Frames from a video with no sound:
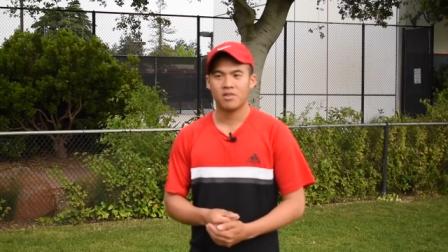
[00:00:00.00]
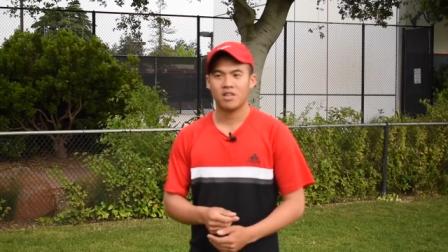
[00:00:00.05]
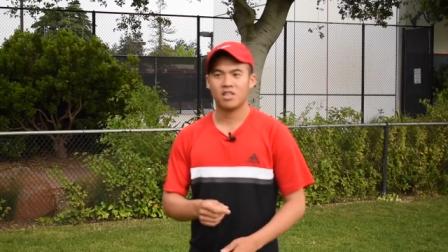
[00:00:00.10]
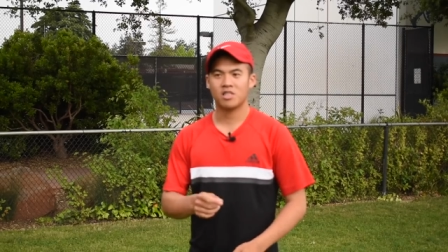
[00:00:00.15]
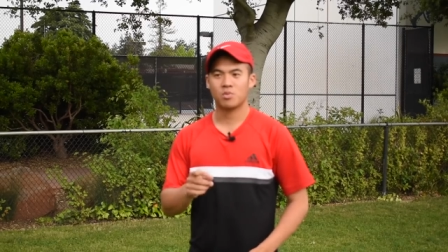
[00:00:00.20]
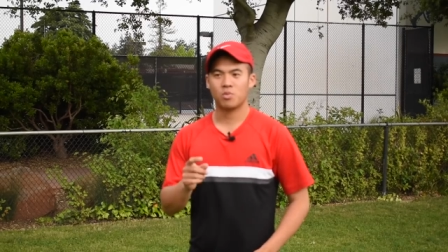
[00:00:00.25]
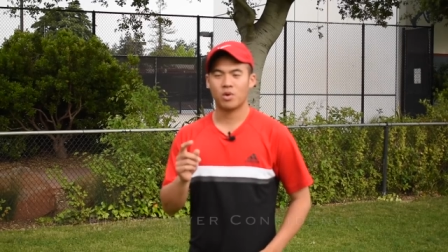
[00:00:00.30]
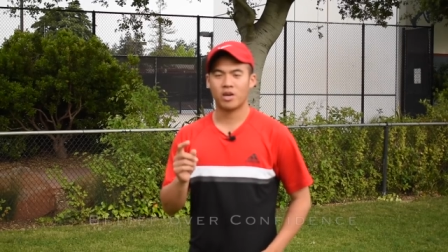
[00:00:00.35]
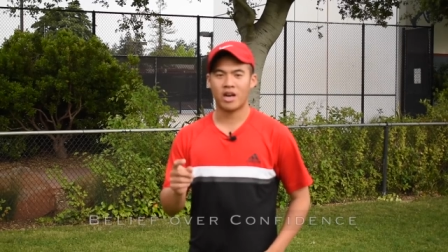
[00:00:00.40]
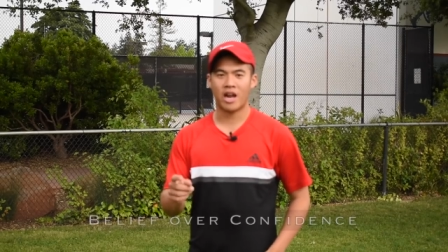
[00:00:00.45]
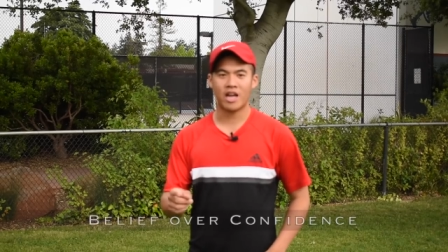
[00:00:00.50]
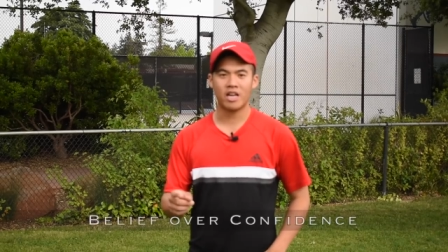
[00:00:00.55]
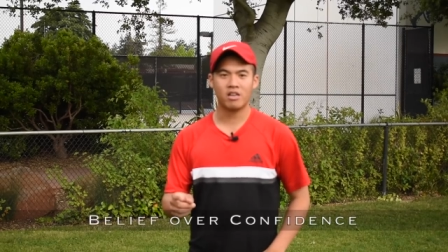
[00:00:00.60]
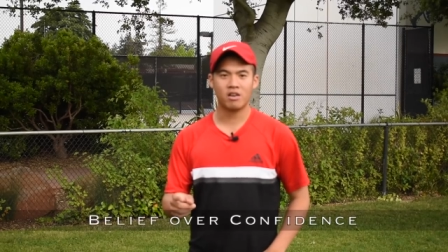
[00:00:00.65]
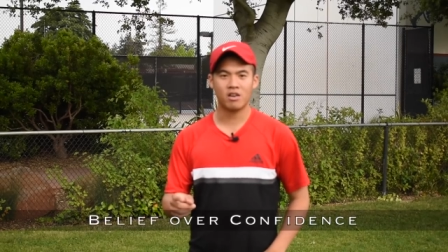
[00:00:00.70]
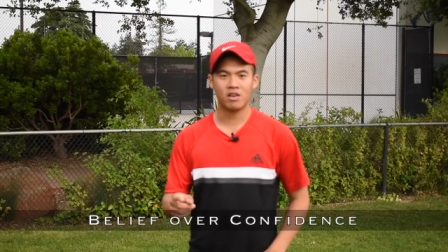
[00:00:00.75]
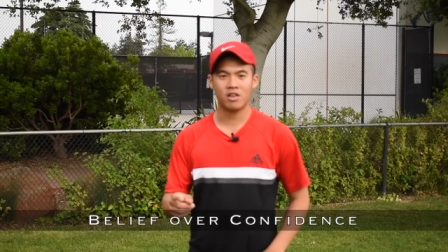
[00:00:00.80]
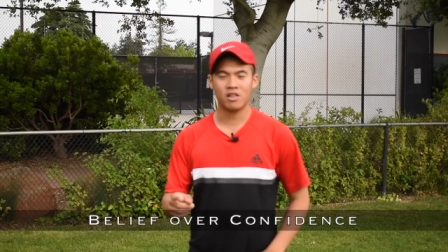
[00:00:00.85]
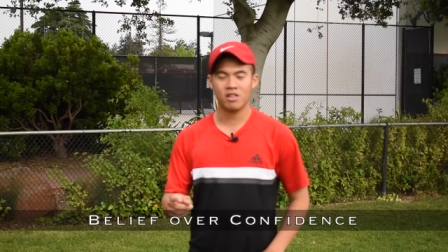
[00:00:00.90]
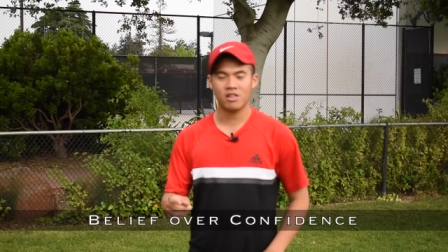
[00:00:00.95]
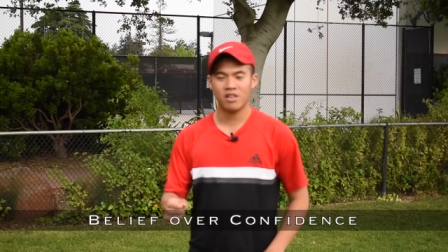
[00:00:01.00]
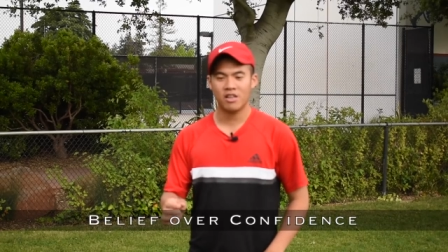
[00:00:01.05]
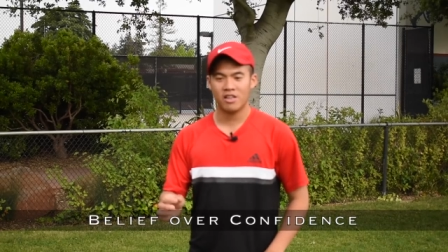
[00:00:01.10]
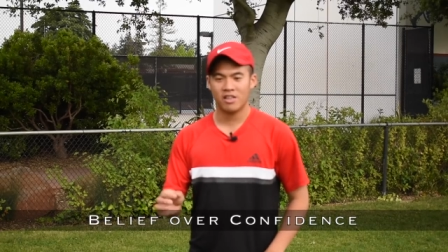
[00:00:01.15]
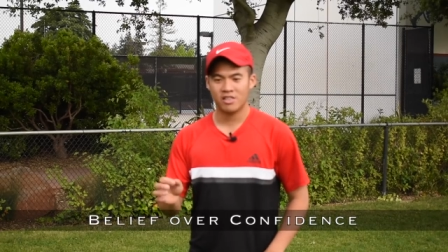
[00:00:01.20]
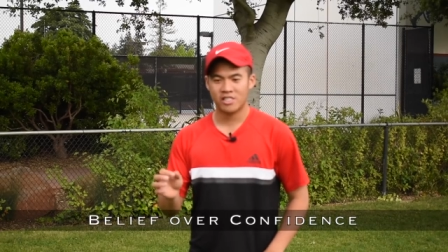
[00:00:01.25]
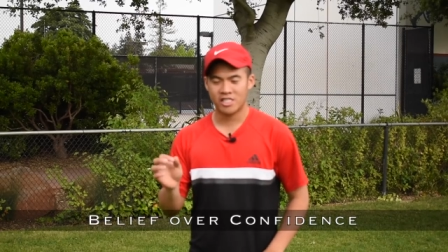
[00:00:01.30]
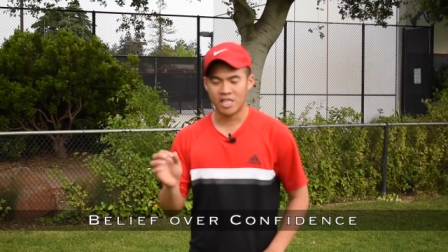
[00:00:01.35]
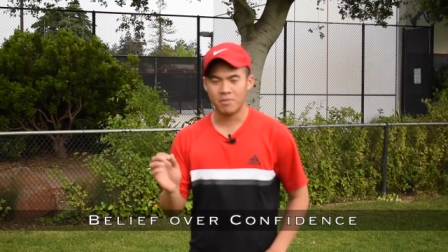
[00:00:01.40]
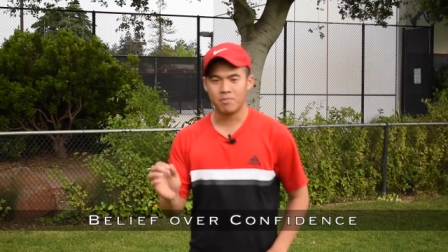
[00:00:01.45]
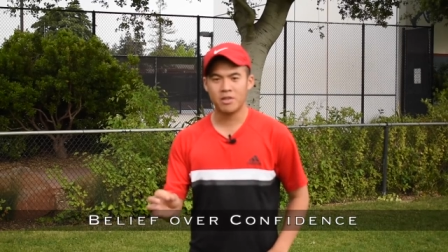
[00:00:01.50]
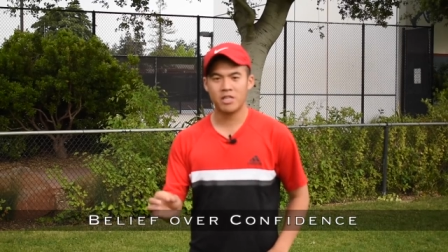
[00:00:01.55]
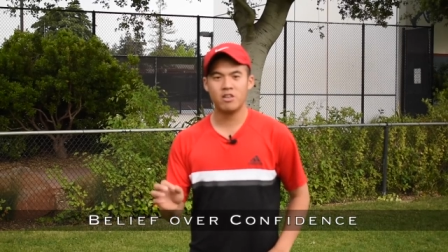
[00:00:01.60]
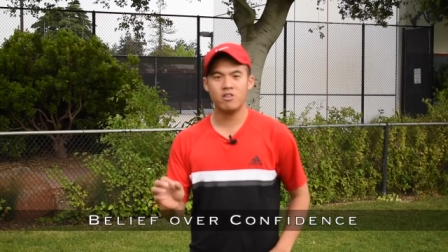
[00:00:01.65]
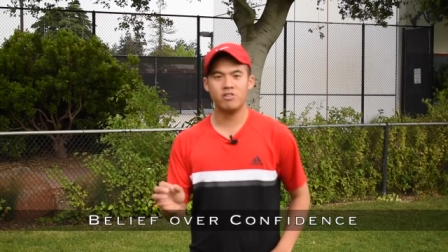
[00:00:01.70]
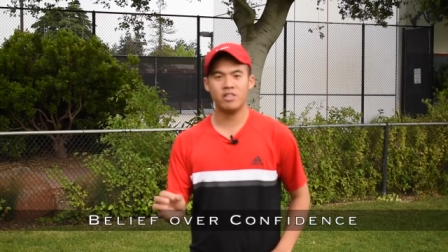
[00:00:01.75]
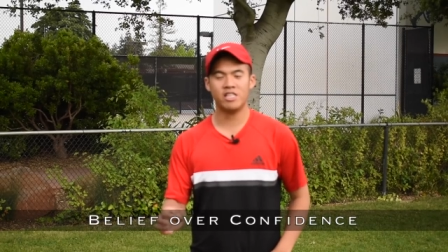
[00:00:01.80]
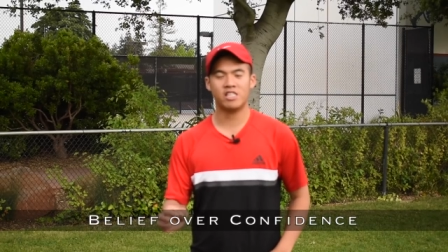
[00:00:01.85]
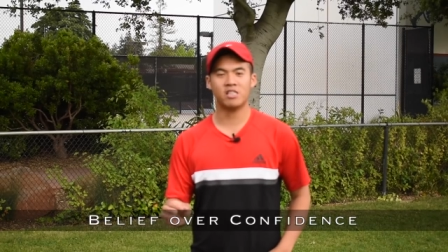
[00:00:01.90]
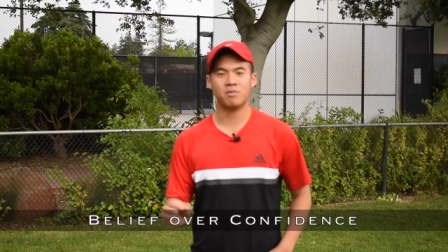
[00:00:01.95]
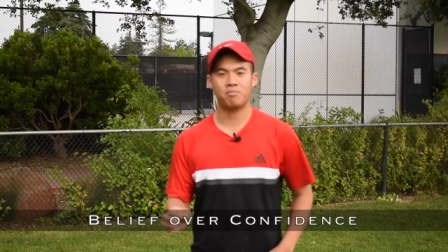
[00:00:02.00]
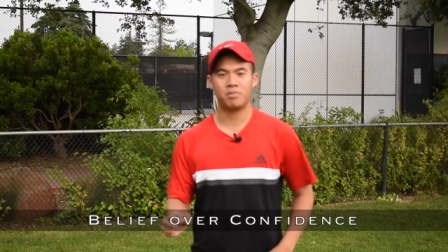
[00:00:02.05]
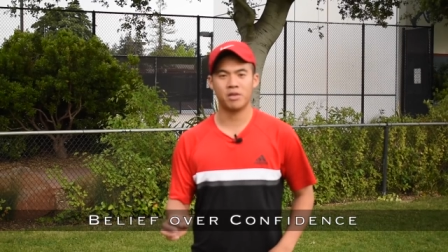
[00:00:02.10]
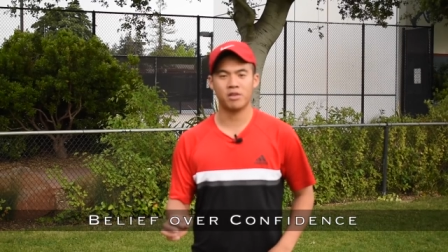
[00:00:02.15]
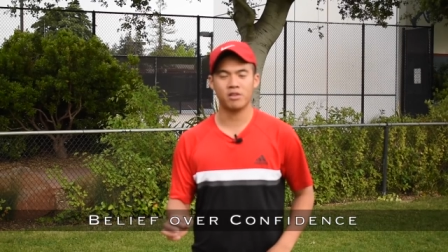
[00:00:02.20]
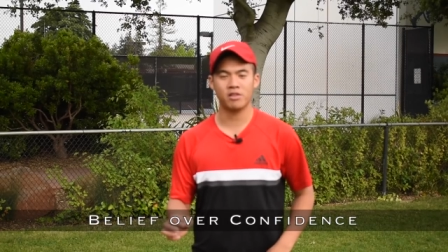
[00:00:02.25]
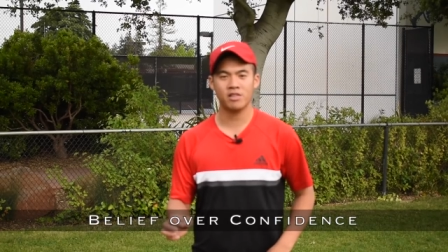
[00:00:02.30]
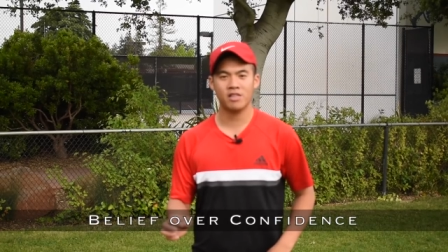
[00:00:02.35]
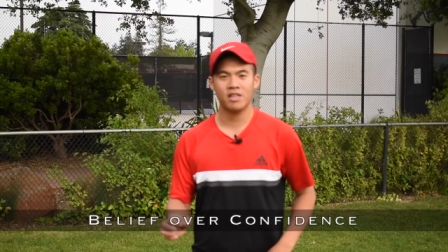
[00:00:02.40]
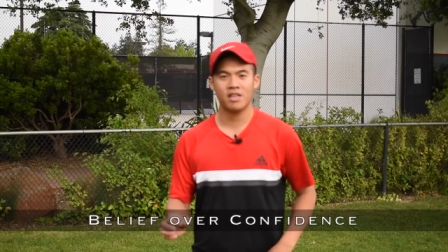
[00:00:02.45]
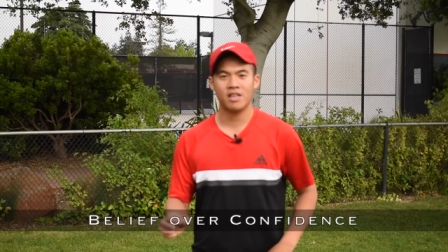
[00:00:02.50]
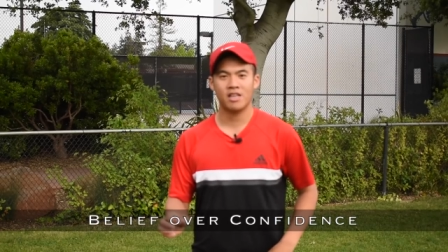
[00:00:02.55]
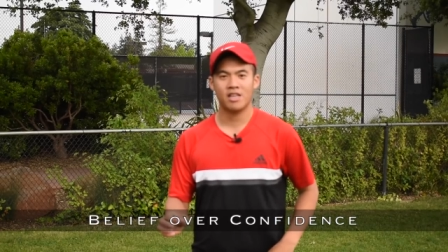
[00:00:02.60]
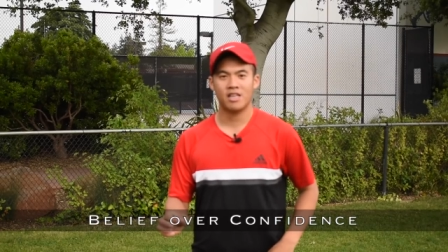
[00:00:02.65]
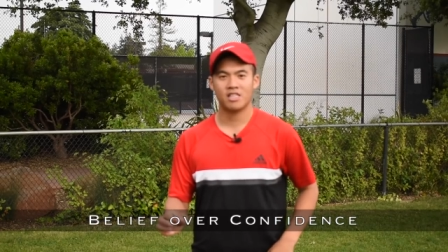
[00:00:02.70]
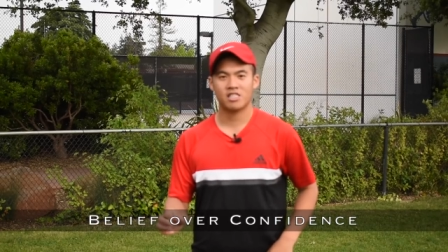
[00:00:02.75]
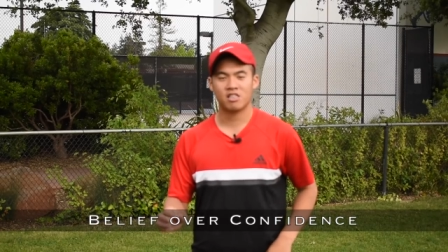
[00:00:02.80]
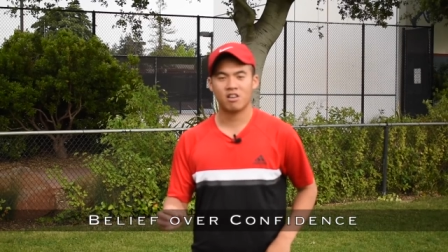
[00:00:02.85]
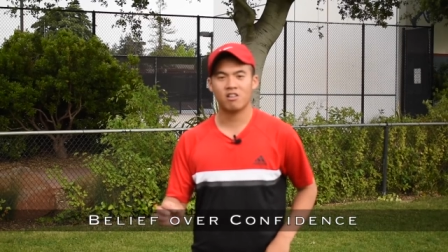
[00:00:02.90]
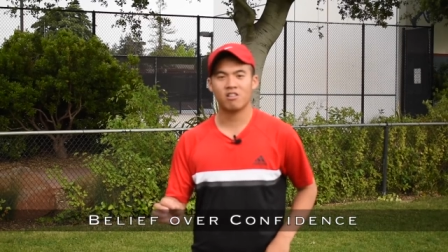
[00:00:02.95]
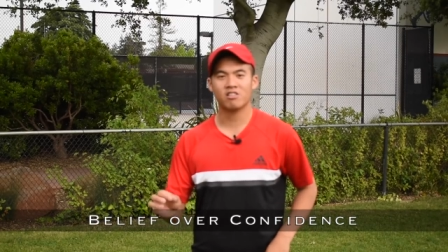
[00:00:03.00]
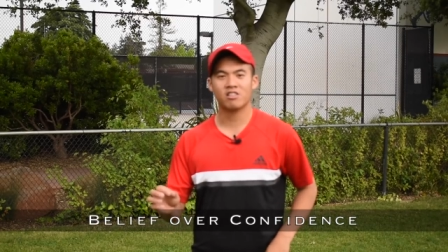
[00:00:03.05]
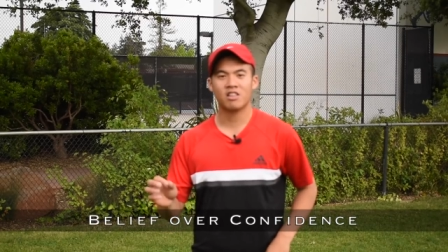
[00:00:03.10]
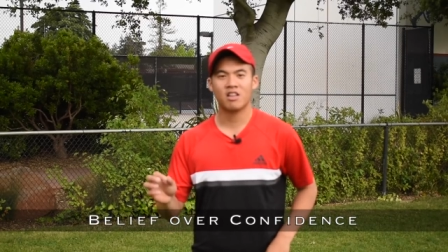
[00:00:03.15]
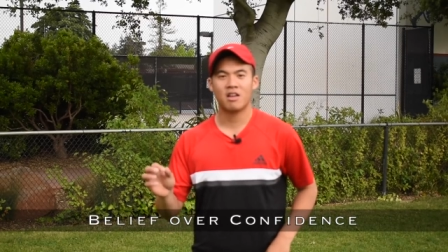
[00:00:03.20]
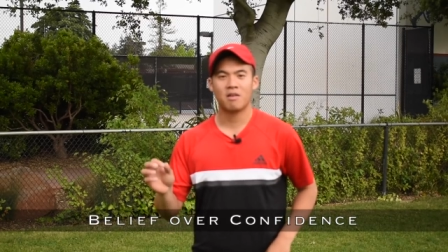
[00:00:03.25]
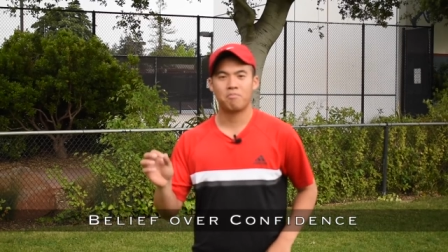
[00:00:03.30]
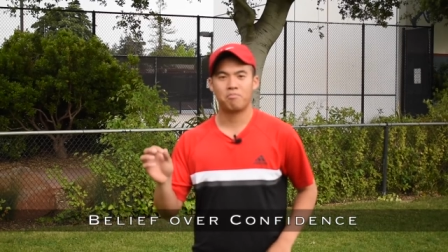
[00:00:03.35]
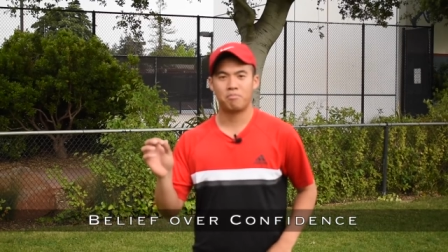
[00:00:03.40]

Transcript: is what I call something you need to build is called